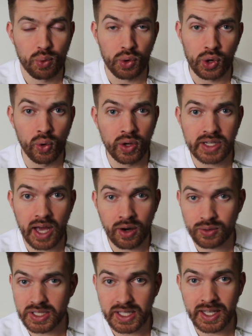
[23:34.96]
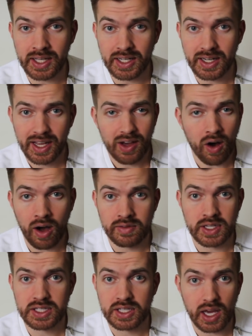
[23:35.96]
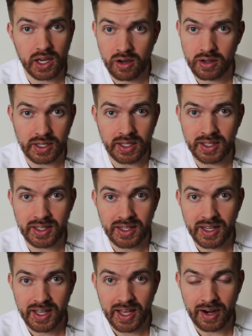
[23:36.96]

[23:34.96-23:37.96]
We were going out to eat. Obviously, I couldn't eat.